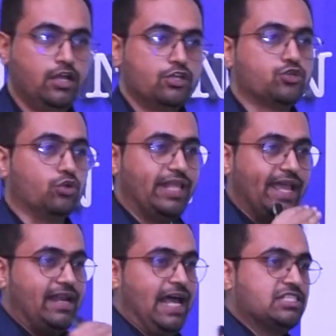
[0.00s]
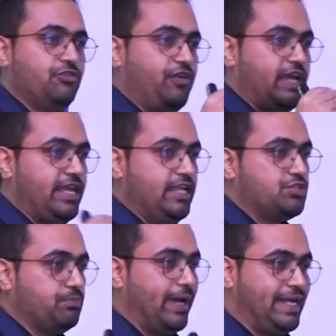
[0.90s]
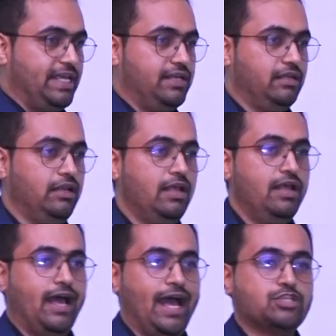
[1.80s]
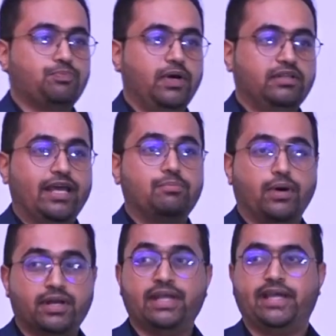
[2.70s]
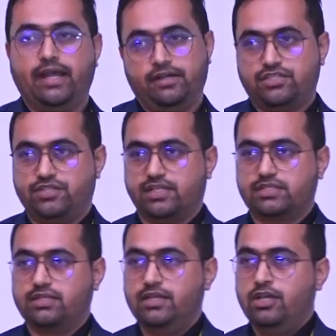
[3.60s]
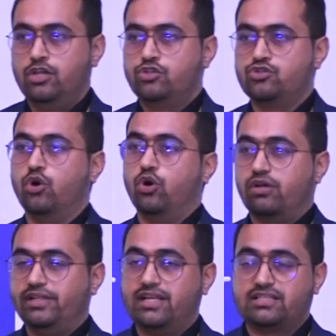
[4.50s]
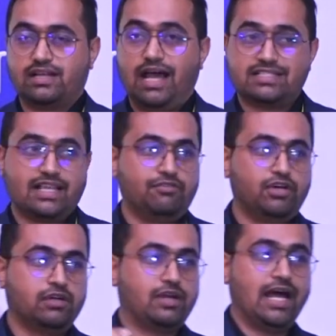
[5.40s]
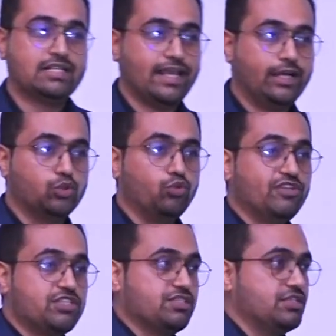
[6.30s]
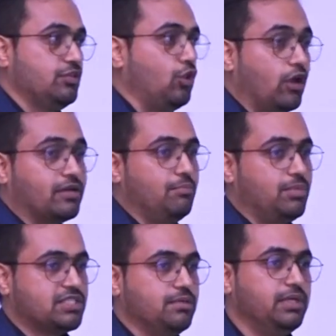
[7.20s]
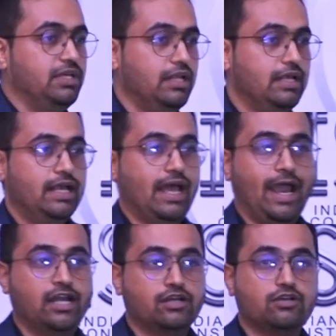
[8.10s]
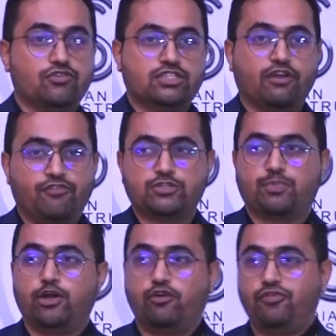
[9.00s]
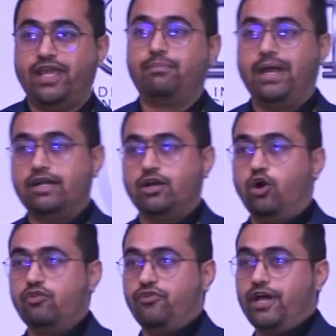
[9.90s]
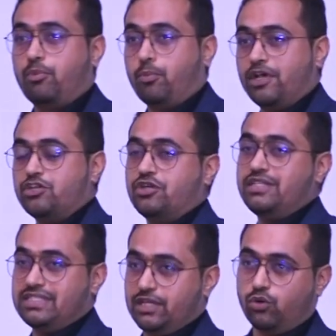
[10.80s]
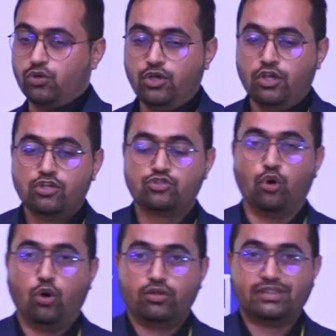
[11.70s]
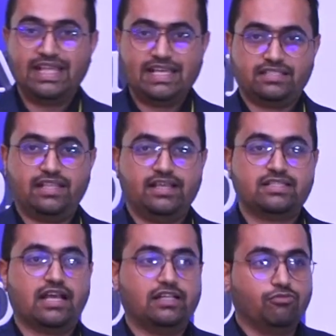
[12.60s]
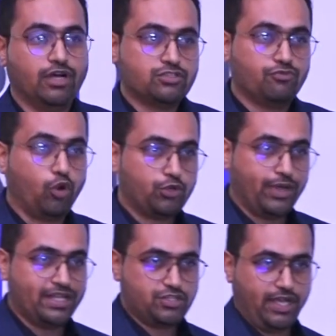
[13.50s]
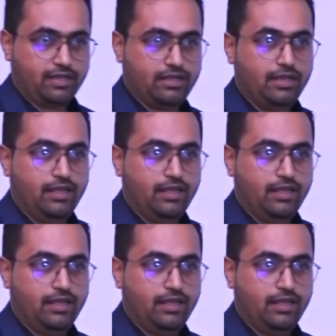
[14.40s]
So they classify each material as per their burning characteristics. So there is class A1, class A2, which is non-combustible, and surface spread of flame and all fire propagation is 0. So these things are the ones what you can check.